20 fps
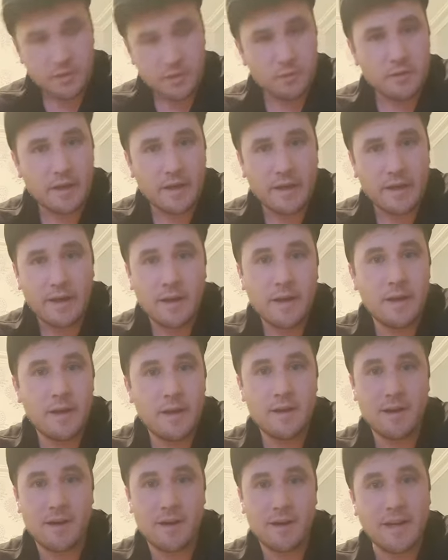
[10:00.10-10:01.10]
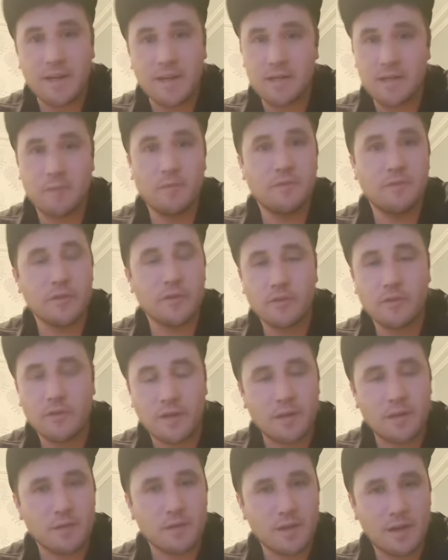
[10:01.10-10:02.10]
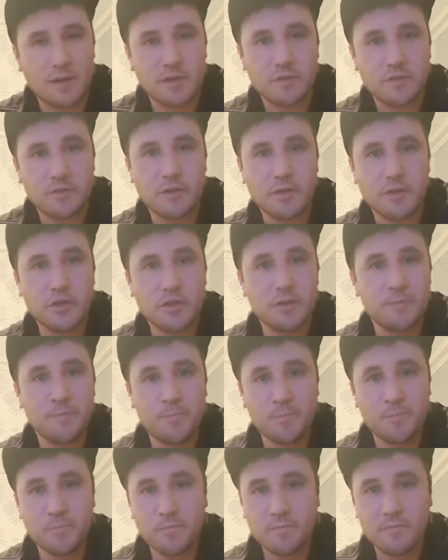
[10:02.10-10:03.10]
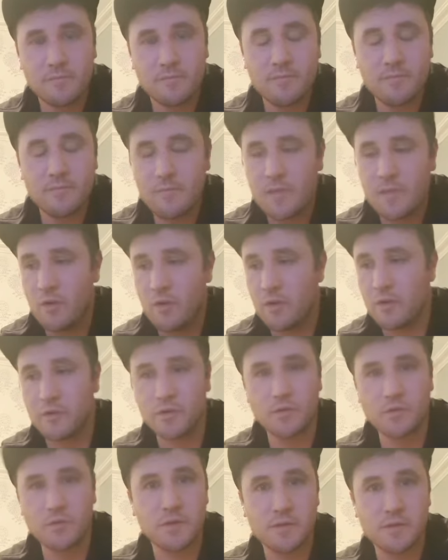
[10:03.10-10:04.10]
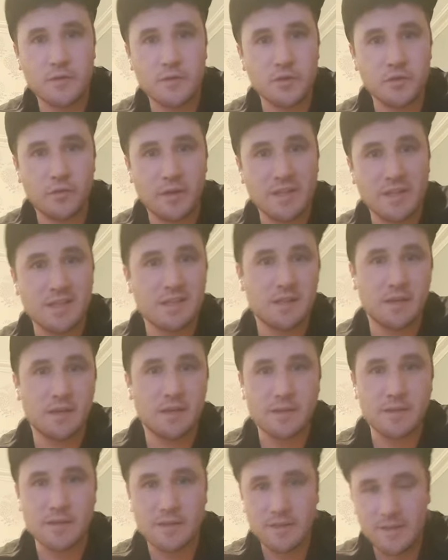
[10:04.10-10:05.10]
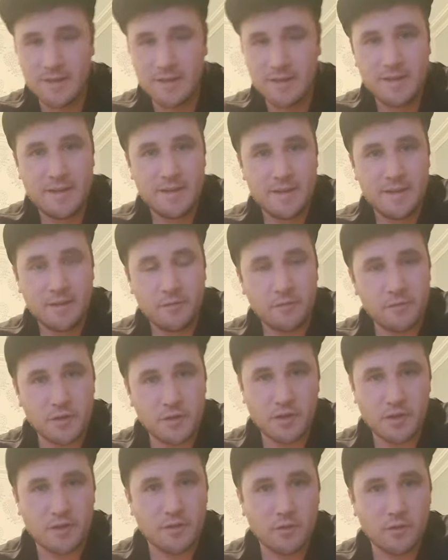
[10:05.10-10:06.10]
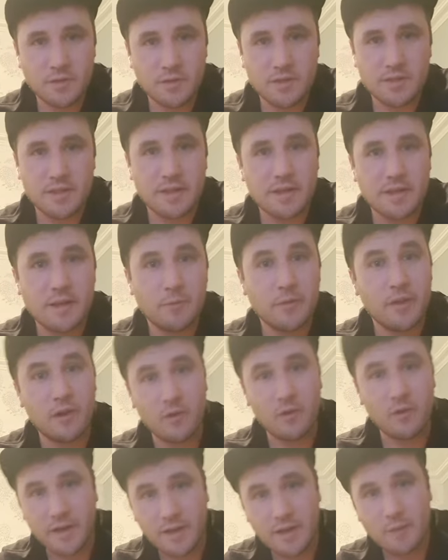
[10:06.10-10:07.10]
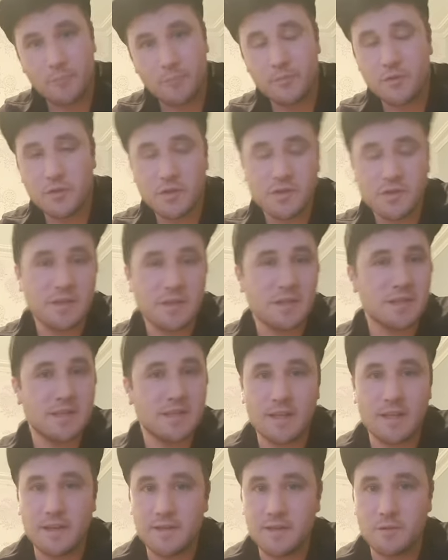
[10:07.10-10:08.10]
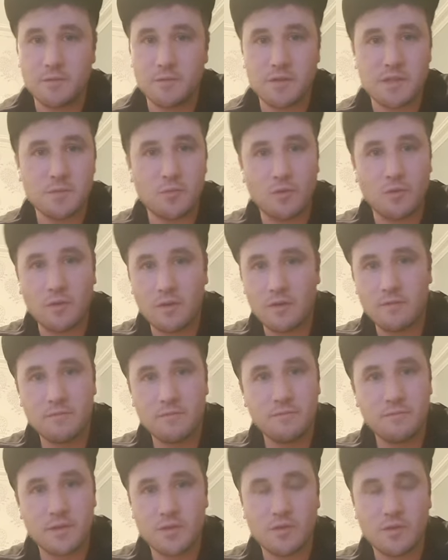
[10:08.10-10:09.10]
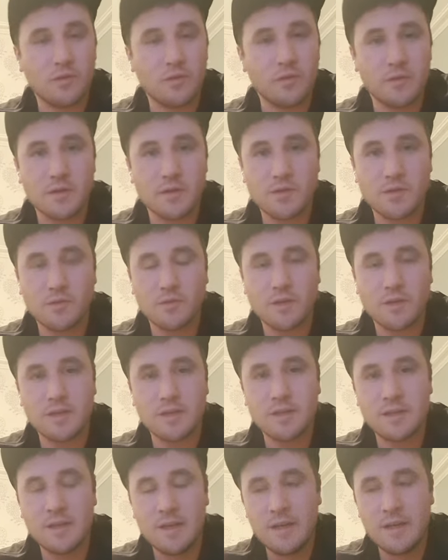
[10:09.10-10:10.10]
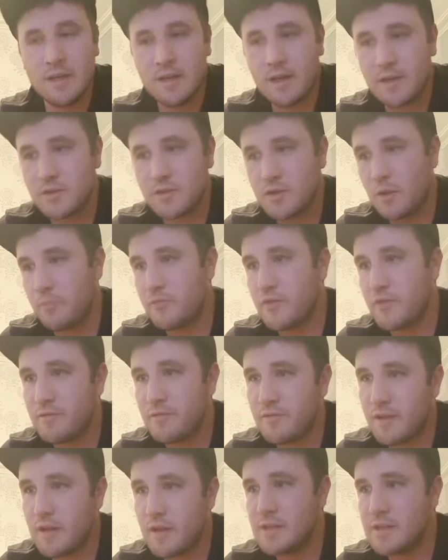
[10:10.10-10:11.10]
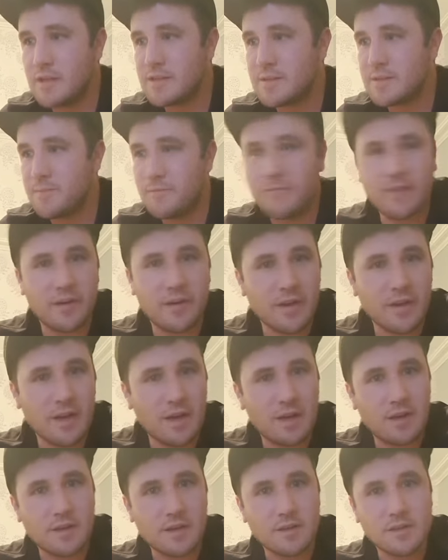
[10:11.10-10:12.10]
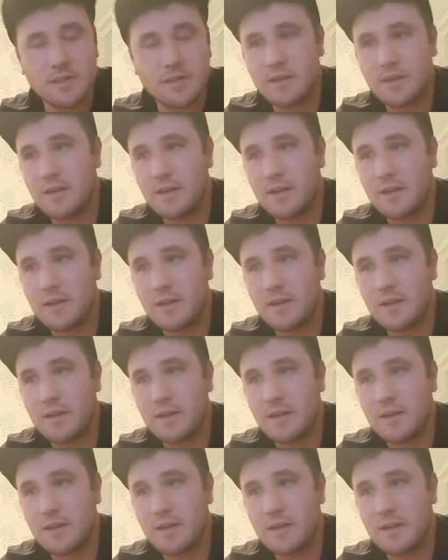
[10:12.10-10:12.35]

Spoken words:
UK at any time of year, and it will catch fish. All you got to do is fish the right size. If the fish aren't going to take it, but they're looking up, you just need to scale it down to smaller. That's all there is to it. Top three flies, very hard.